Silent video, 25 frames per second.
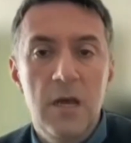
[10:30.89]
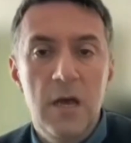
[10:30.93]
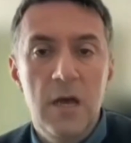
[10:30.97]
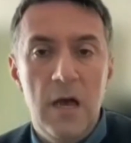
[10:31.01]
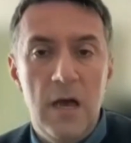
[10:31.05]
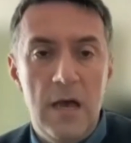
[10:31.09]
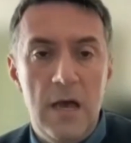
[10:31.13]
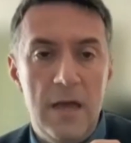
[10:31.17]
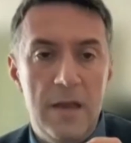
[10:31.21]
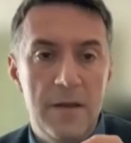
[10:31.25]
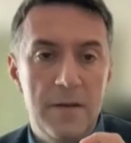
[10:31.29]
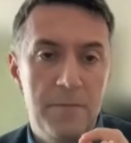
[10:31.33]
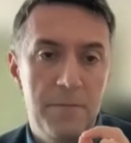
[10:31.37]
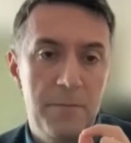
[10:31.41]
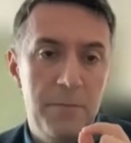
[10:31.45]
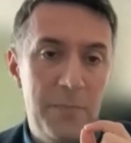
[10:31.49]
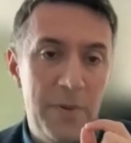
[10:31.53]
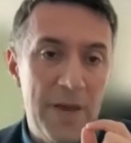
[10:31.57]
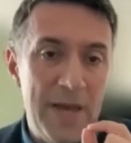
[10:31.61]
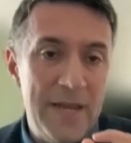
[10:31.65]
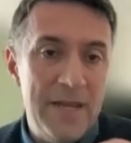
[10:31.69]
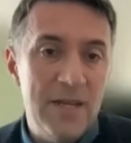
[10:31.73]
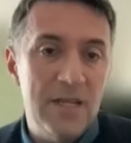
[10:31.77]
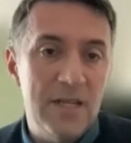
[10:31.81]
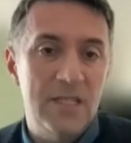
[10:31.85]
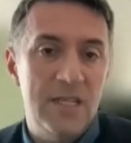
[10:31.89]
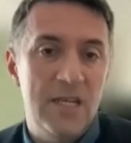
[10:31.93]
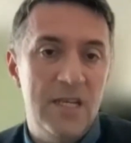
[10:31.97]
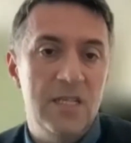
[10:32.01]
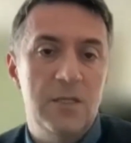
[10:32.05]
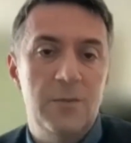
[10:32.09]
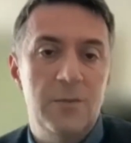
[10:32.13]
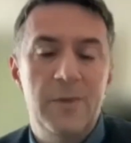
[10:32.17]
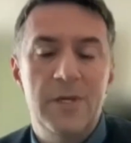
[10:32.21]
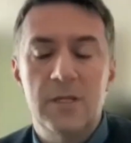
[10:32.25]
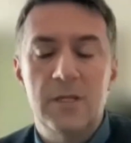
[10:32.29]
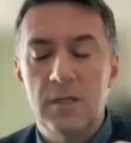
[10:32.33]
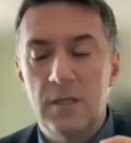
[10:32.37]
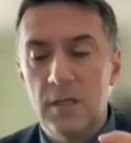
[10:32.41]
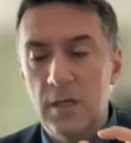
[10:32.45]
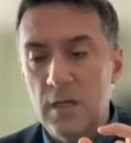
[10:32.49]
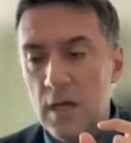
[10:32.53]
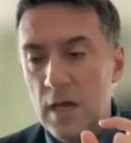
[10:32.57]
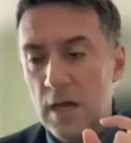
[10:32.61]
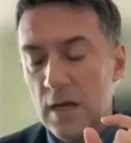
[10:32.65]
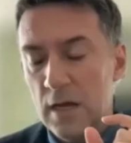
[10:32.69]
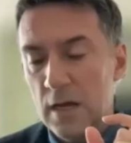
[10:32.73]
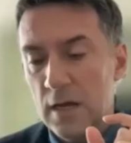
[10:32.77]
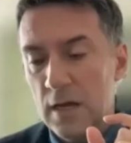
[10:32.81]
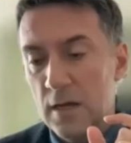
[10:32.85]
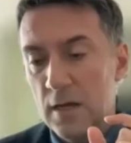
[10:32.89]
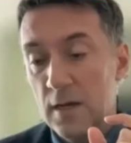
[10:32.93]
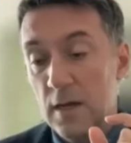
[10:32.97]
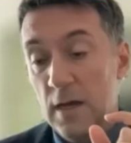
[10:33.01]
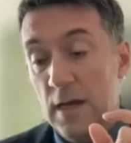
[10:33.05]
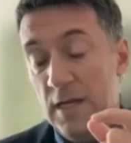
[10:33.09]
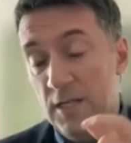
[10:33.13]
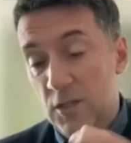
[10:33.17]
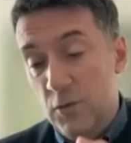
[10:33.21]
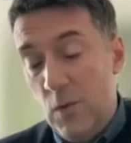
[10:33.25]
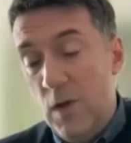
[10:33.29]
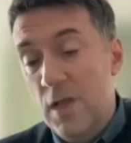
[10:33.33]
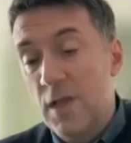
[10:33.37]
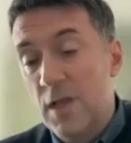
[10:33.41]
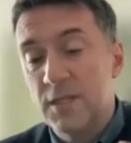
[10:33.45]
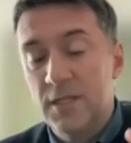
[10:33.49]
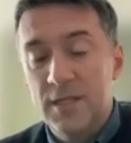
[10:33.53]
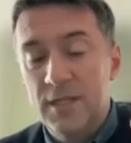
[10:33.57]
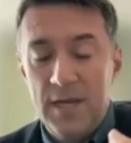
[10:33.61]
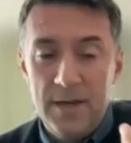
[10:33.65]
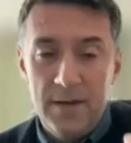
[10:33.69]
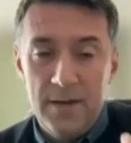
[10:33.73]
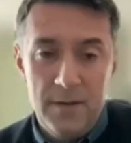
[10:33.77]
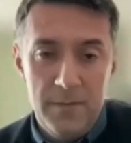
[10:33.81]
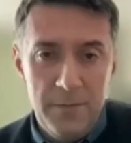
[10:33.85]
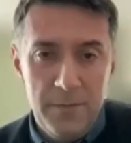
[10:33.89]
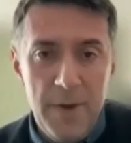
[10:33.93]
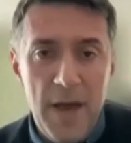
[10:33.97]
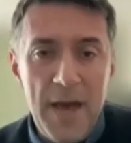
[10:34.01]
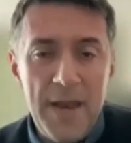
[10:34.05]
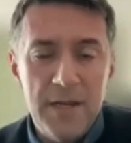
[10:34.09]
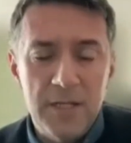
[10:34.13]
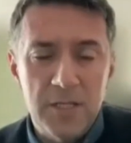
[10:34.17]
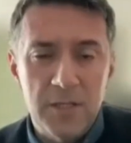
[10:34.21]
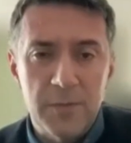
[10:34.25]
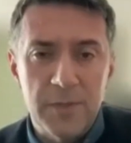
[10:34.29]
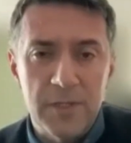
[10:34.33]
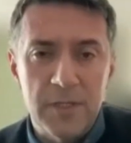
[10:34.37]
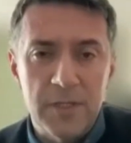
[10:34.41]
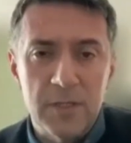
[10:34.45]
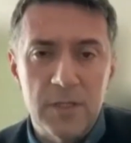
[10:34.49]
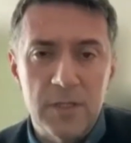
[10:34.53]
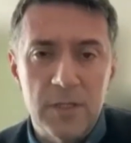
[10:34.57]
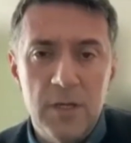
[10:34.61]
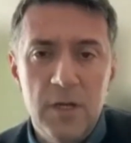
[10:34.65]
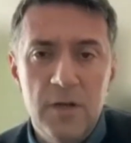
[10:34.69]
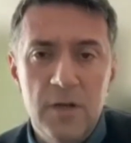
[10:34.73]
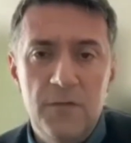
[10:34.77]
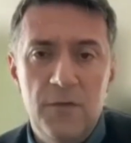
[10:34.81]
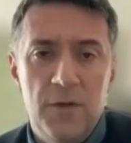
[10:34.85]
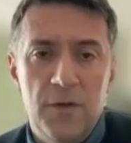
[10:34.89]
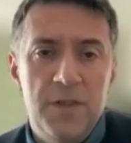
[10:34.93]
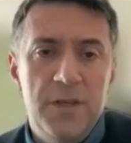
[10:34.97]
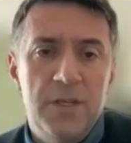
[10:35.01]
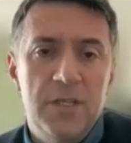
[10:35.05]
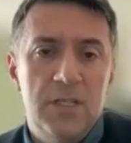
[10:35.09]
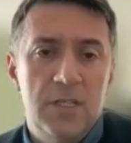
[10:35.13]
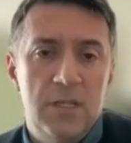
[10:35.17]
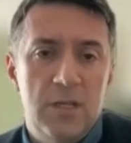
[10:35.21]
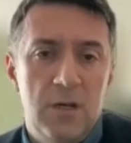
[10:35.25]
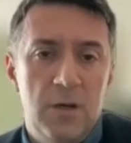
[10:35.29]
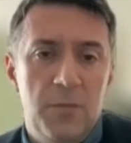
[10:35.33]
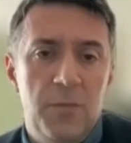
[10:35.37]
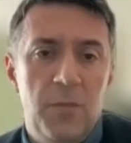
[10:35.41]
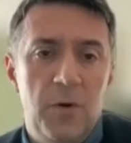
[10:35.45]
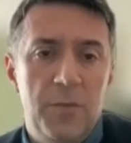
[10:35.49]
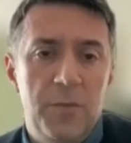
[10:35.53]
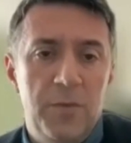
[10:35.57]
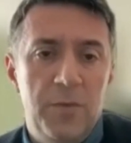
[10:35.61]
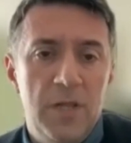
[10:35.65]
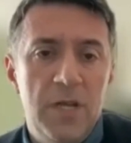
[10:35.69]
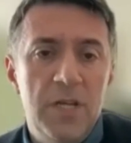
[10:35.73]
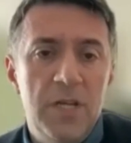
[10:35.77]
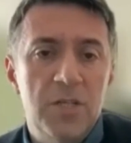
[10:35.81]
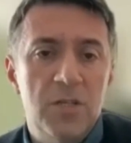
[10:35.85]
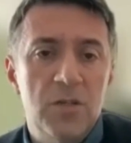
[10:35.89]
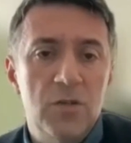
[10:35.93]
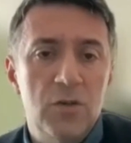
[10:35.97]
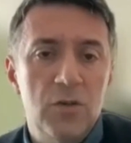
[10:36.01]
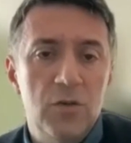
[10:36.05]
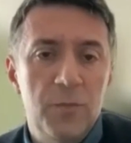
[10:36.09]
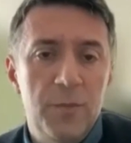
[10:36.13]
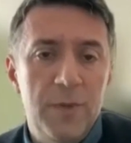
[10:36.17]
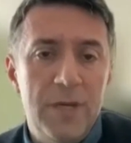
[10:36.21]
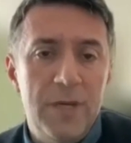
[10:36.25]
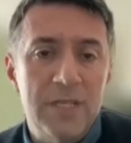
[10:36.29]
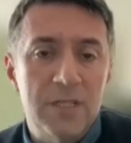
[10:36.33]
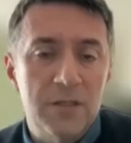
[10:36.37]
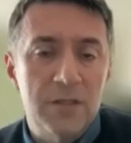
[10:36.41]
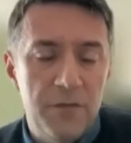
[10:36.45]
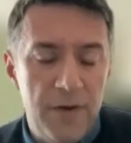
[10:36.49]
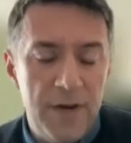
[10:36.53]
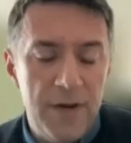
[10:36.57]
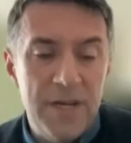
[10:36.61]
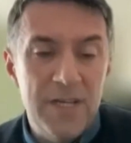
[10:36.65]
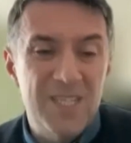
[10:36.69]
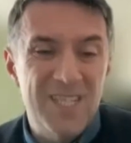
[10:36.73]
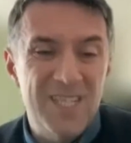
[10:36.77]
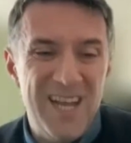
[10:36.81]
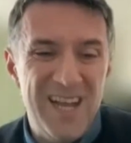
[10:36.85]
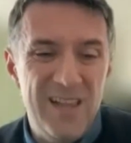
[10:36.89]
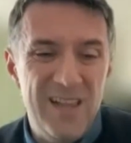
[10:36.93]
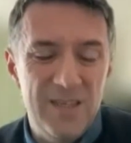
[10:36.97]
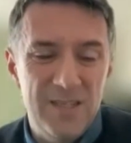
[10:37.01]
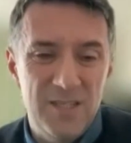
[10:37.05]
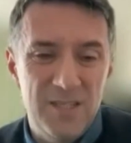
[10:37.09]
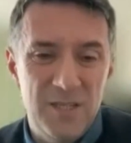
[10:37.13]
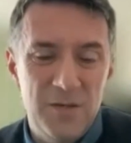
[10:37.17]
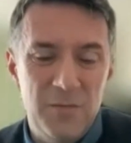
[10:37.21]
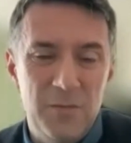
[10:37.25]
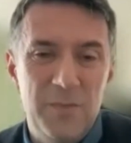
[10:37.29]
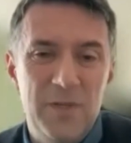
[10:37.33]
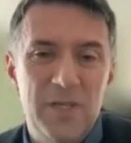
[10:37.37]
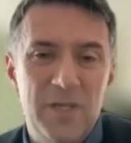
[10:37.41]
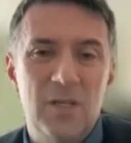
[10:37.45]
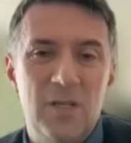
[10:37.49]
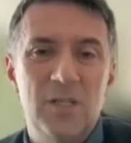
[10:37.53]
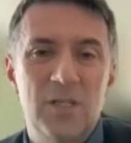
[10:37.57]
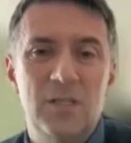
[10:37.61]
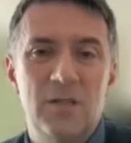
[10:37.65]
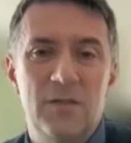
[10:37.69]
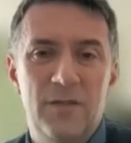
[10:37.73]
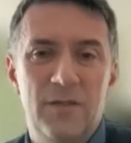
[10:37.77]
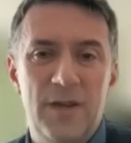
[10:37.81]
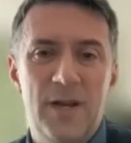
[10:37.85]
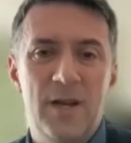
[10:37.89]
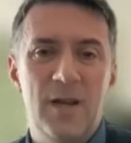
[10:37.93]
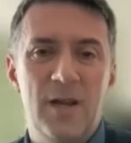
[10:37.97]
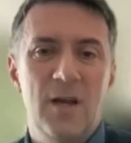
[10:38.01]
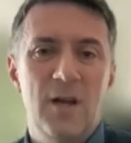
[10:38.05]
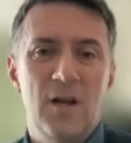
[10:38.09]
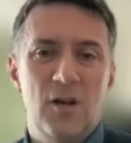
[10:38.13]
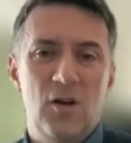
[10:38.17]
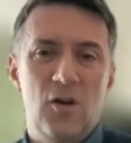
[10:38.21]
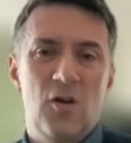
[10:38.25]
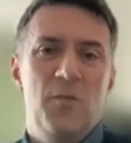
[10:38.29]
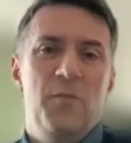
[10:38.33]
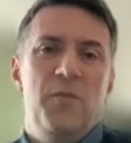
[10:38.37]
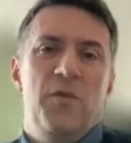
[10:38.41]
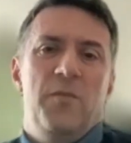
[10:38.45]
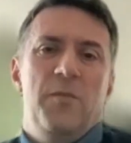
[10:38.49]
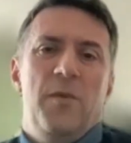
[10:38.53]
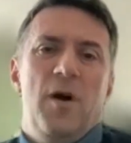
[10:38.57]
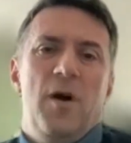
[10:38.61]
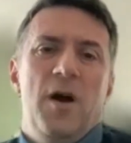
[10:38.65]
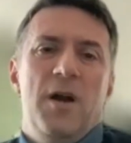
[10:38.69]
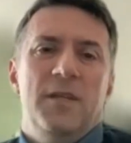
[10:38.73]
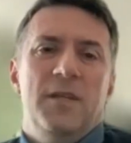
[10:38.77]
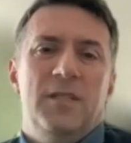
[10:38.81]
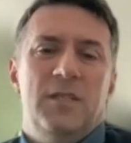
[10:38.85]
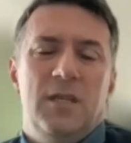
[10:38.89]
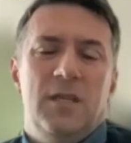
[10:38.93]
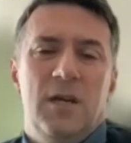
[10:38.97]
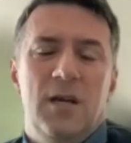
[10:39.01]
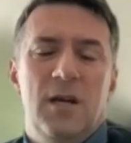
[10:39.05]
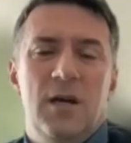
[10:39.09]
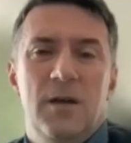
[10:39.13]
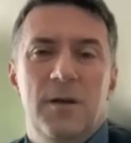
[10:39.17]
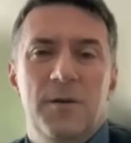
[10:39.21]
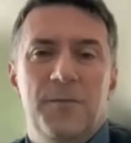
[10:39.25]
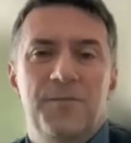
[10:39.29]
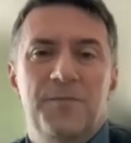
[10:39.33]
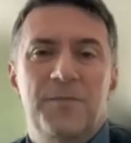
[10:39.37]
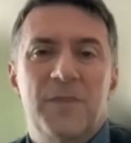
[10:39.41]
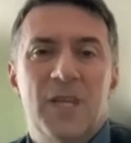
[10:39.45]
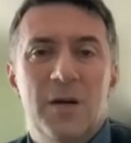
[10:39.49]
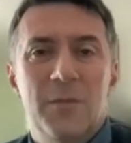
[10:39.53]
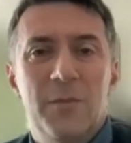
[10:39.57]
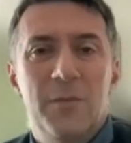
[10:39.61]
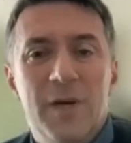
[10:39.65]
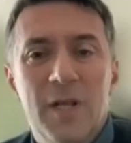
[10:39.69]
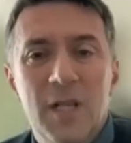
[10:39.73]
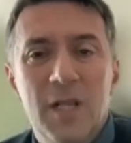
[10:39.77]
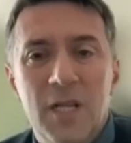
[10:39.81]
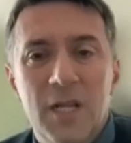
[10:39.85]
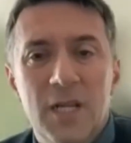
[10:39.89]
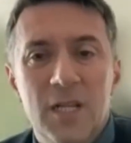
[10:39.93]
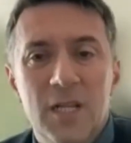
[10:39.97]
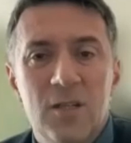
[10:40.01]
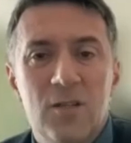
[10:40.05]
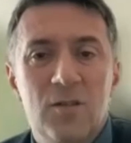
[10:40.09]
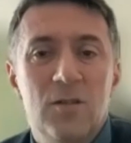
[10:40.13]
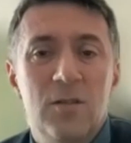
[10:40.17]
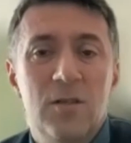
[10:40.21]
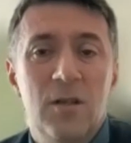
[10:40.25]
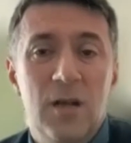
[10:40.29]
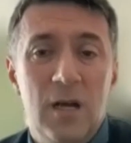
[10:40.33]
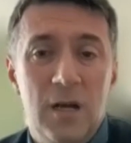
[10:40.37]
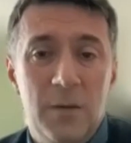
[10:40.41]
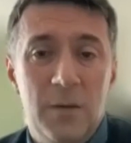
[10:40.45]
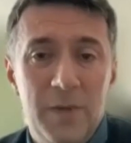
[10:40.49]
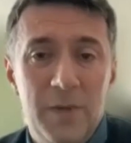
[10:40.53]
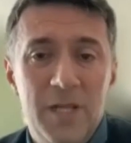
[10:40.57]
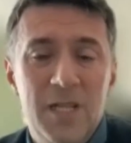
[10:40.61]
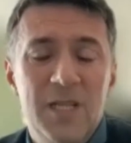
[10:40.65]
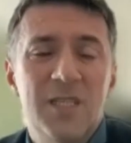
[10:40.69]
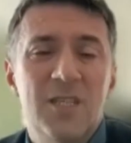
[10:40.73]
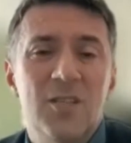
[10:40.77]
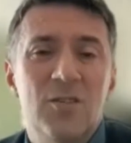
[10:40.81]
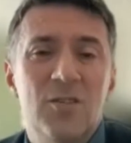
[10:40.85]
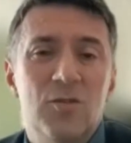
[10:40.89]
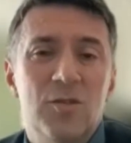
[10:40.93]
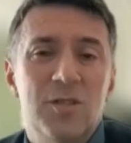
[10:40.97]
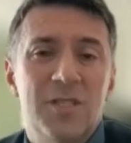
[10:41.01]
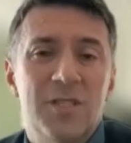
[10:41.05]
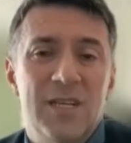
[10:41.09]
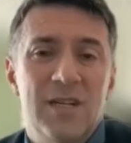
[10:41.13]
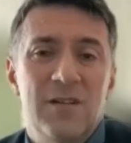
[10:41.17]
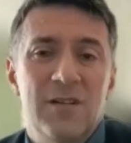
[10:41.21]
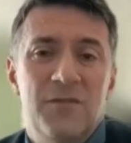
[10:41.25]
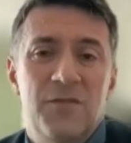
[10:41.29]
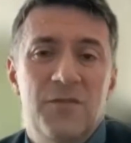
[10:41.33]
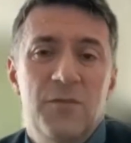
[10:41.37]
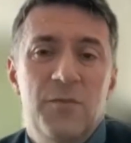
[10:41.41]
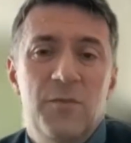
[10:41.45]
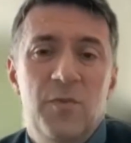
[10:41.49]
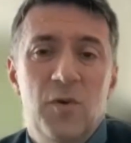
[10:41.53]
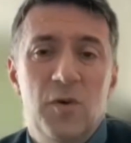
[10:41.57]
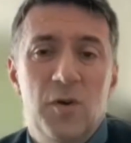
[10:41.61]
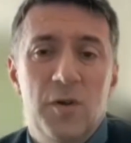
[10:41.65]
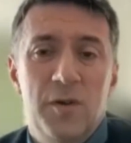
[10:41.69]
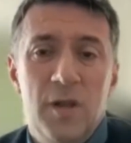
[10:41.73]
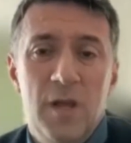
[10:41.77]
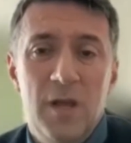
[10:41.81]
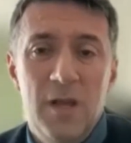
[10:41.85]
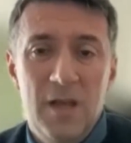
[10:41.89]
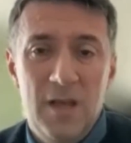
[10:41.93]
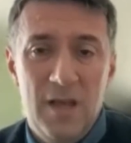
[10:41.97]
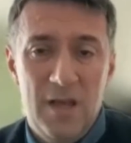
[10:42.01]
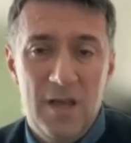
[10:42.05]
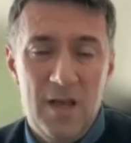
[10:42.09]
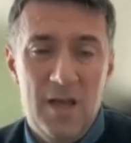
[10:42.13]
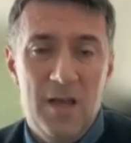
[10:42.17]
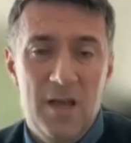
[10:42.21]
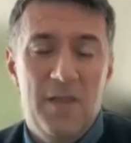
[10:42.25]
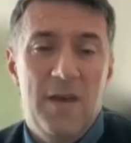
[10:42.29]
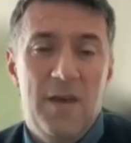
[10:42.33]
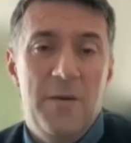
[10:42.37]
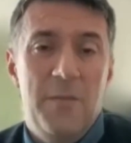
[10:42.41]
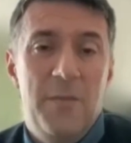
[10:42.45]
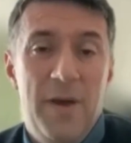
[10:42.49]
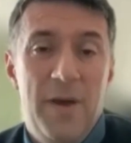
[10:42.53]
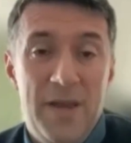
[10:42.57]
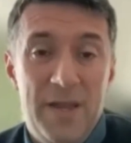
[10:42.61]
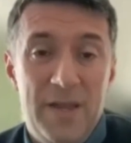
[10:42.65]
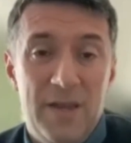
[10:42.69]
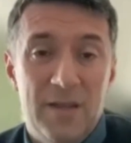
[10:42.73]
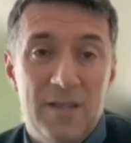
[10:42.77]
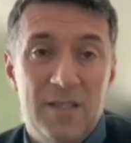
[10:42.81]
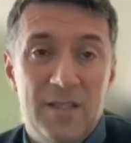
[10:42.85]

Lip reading: and pain assessment as well as then management for this population group is very challenging because of their compromised ability to self-report their pain.